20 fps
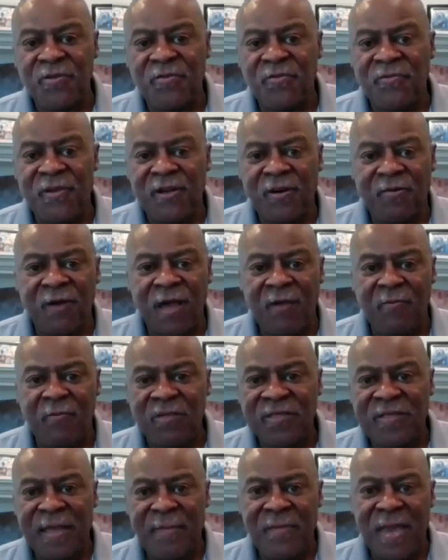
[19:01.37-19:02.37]
vinaigrette,
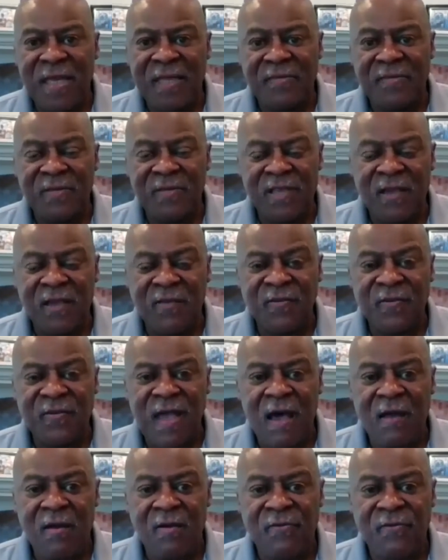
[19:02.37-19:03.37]
which they make themselves
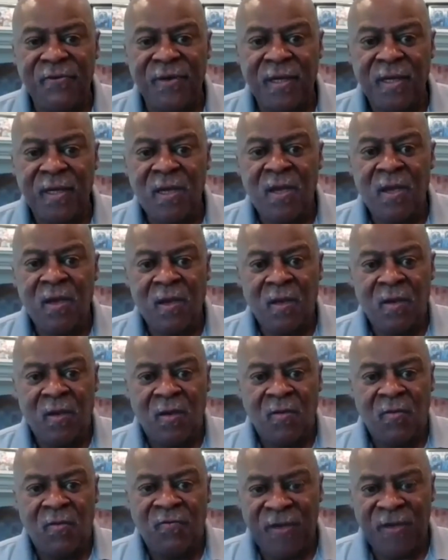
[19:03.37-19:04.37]
out of
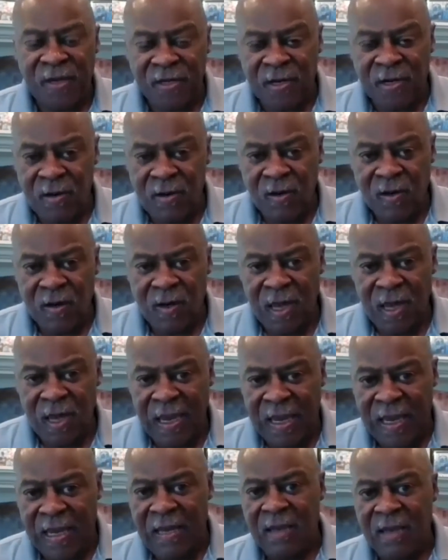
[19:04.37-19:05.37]
vinegar
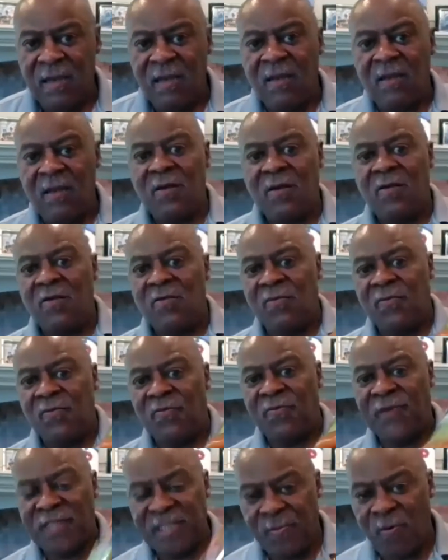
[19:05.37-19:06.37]
and
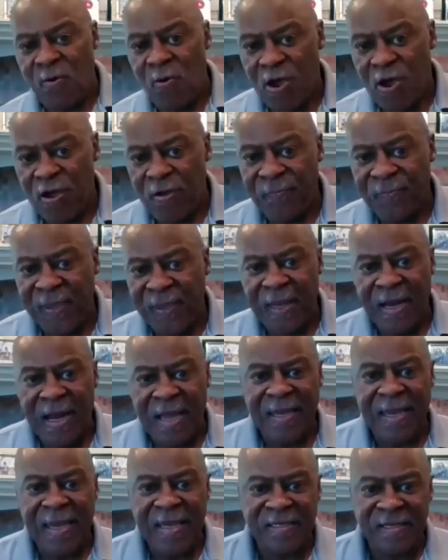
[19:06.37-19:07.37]
vegetable oil. And I
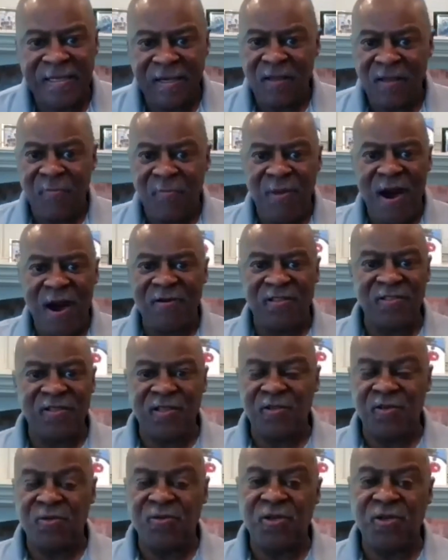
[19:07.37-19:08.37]
can't tell you the parts
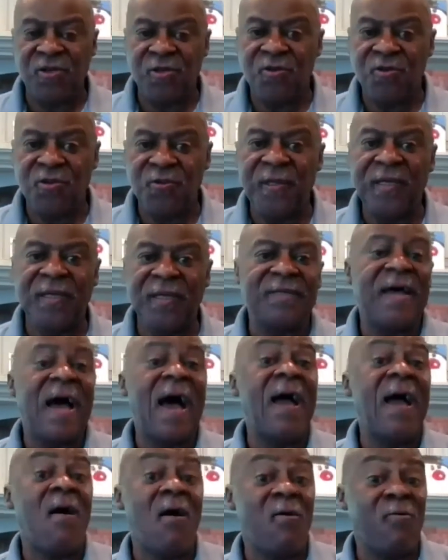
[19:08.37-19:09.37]
that you should use because
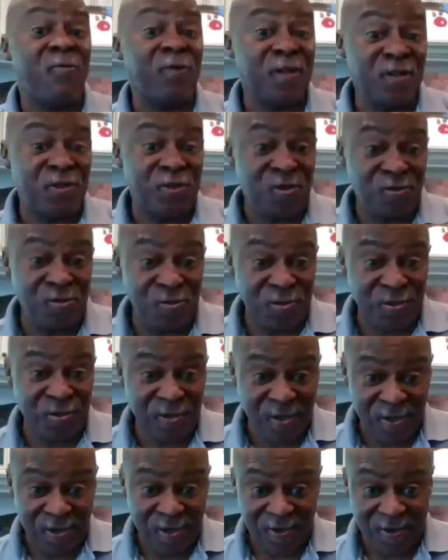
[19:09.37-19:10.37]
I always use
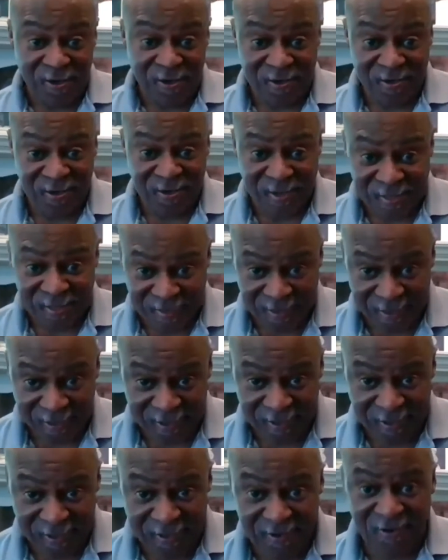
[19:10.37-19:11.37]
Zesty,
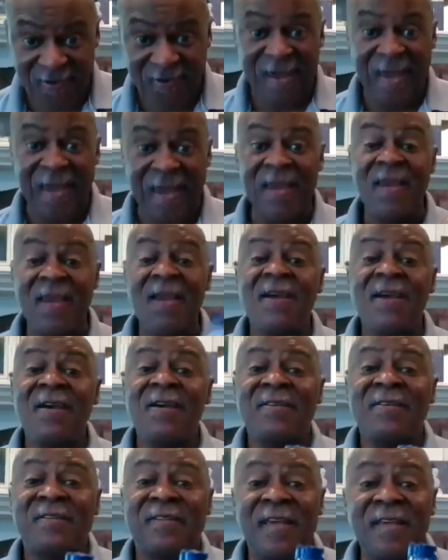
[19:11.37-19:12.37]
okay?
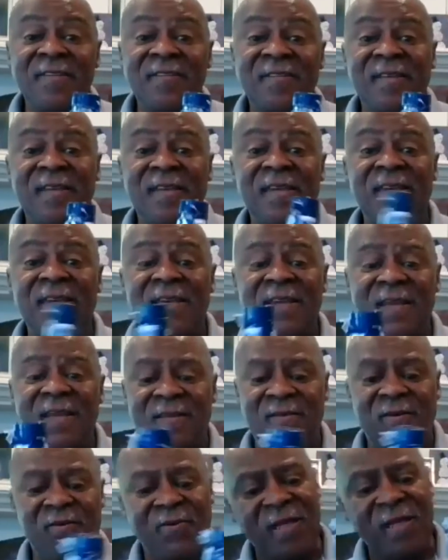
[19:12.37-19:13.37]
Zesty
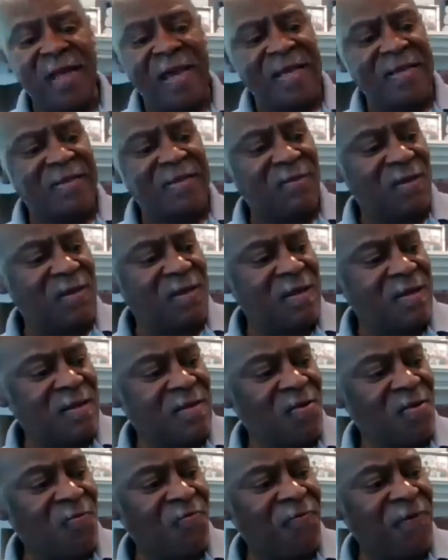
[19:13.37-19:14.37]
really has
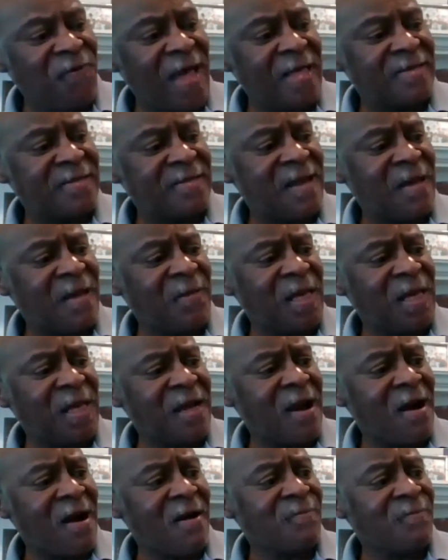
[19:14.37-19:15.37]
no fats, not many
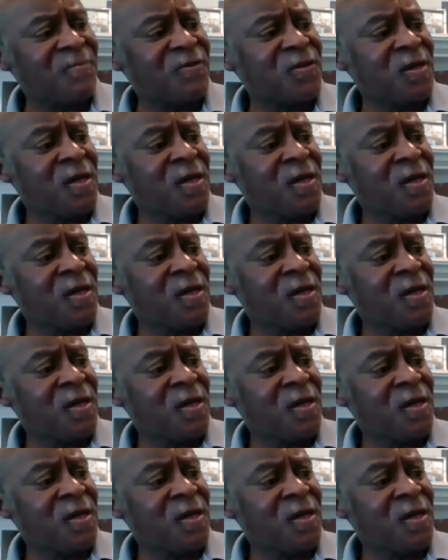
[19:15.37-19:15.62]
carbs.